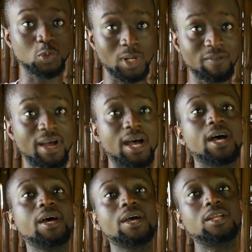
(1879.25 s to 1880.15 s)
whatever
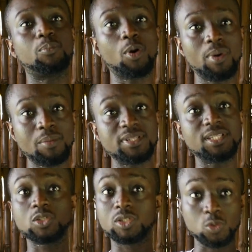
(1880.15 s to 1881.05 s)
the problem
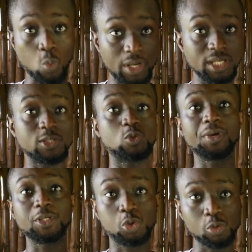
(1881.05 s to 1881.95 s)
is working its
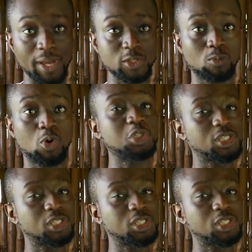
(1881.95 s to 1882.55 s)
way through my subconscious,